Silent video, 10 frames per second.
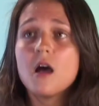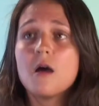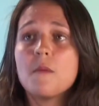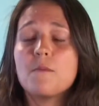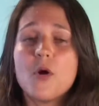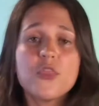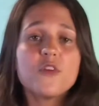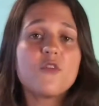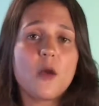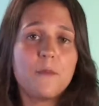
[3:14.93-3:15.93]
both of
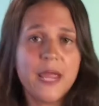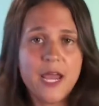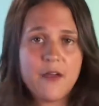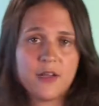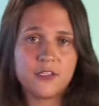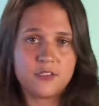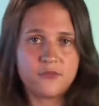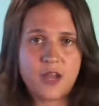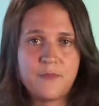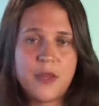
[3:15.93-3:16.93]
our parents,
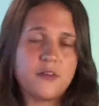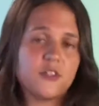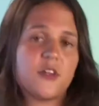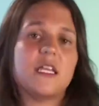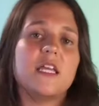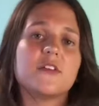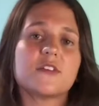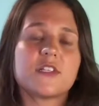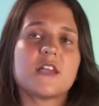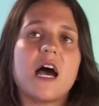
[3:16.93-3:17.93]
right, parents on either
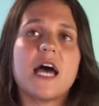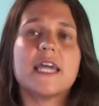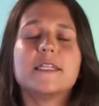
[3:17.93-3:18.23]
side,